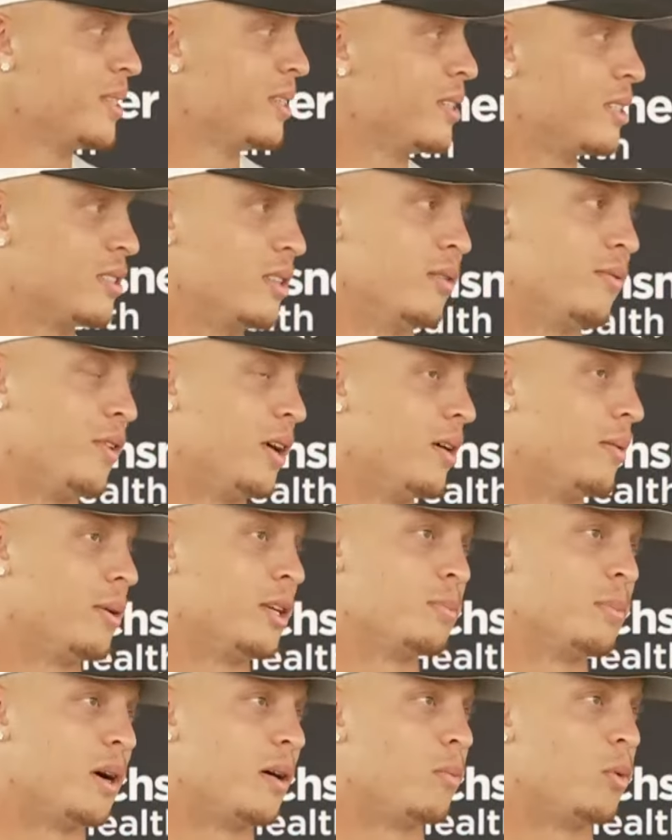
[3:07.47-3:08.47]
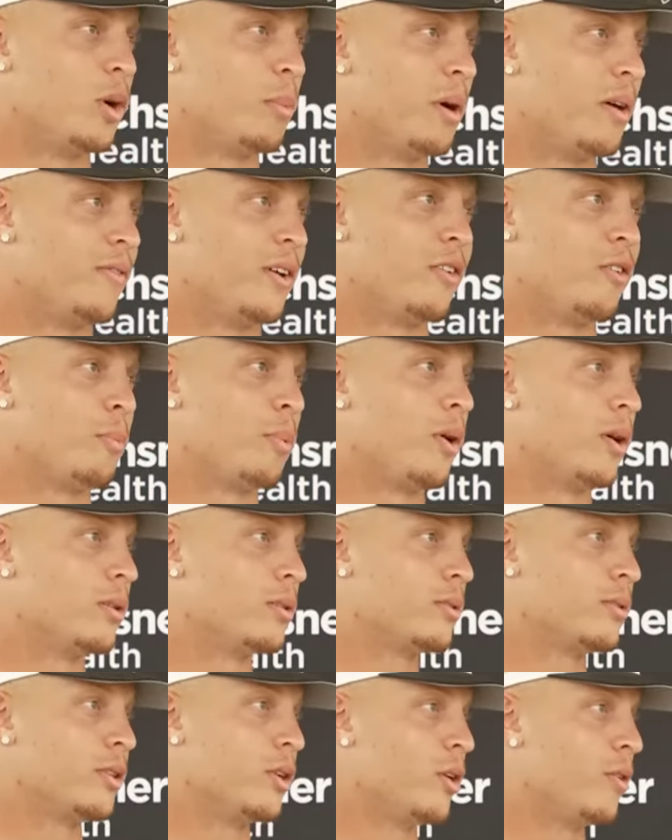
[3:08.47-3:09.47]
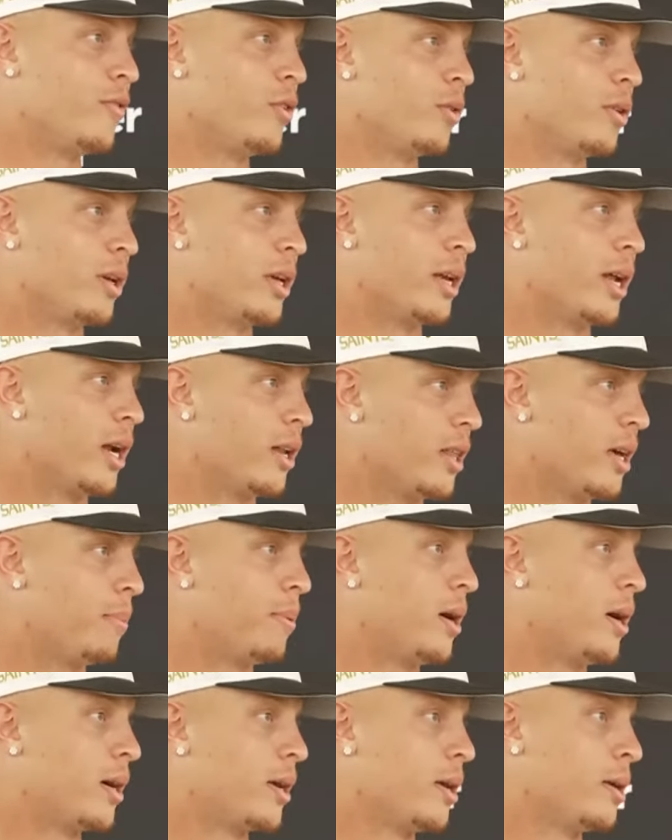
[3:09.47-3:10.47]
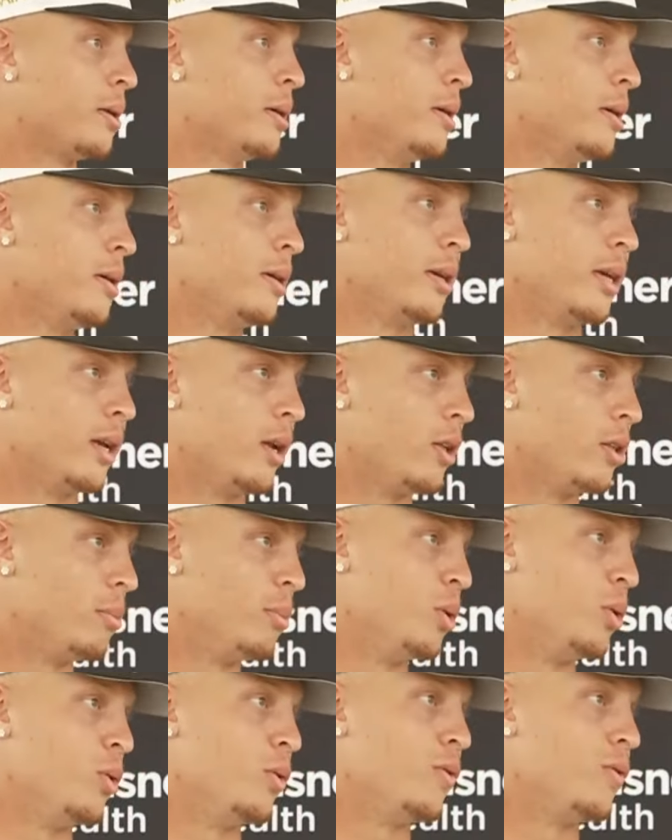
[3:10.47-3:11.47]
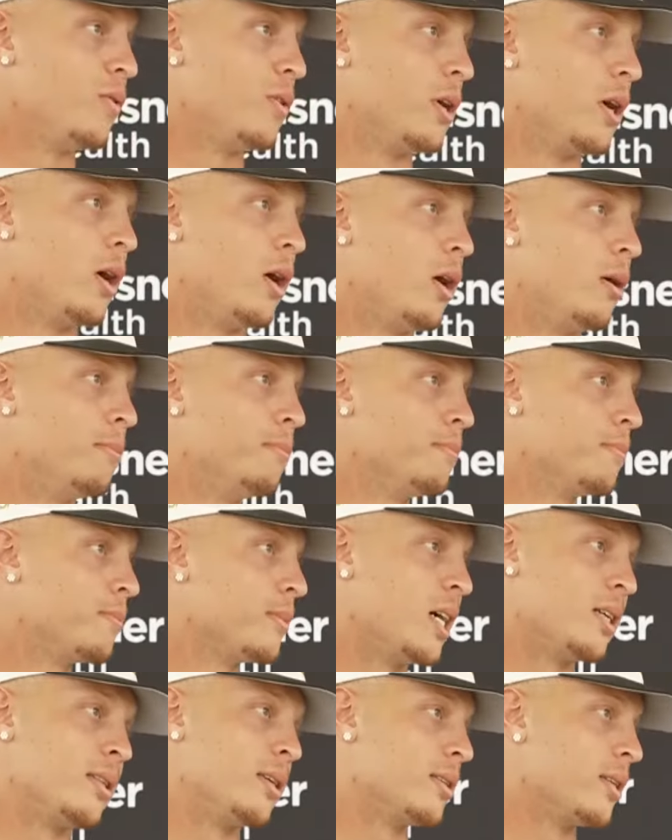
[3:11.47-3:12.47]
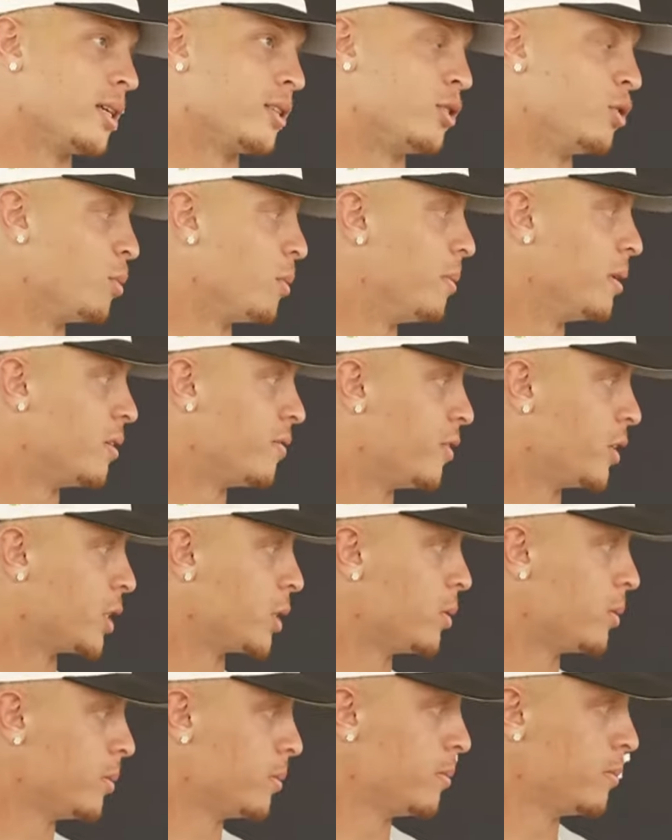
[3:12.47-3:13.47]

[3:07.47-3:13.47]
It's the fa that's my, one of my favorite parts. You know, if you can get out of that pocket, get on the move, um, I think that's super beneficial.